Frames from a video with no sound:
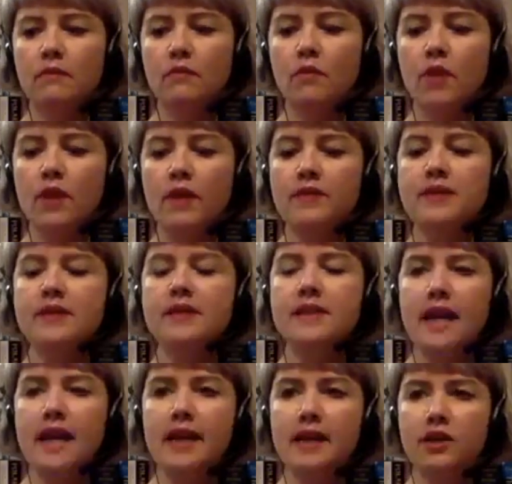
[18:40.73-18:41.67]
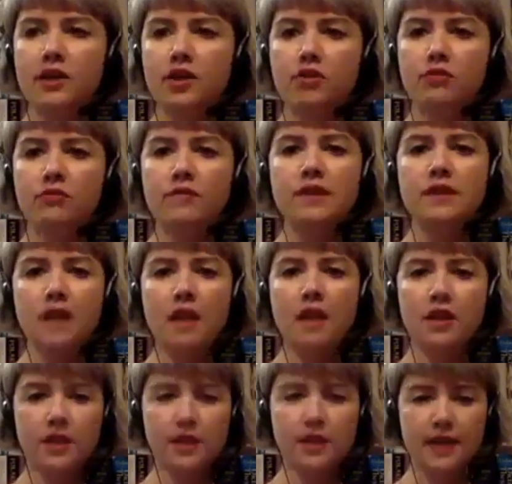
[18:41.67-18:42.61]
whatever stage your
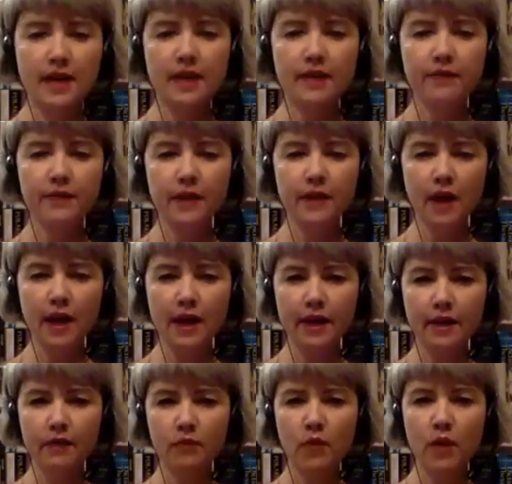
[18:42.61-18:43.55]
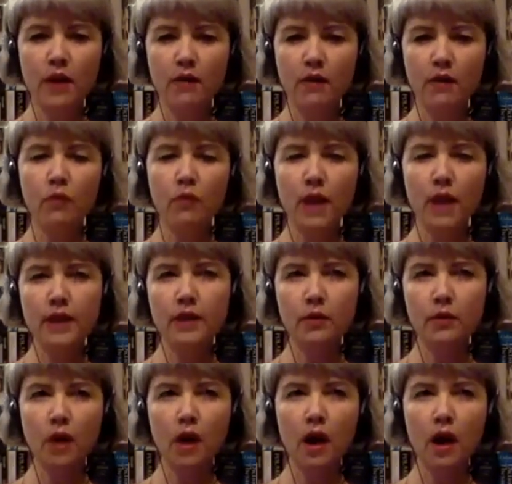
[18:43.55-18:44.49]
research is at, if you like, and where where
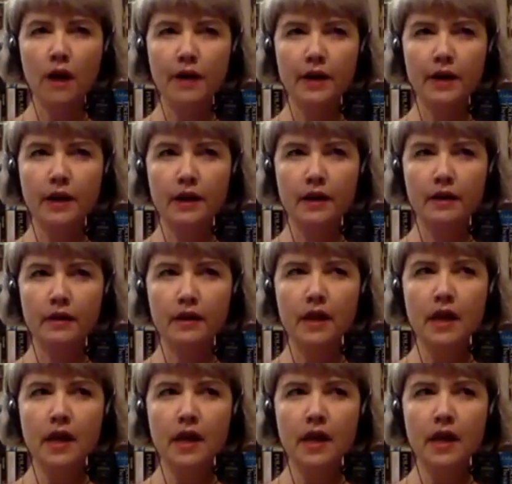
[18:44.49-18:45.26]
you are, and uh,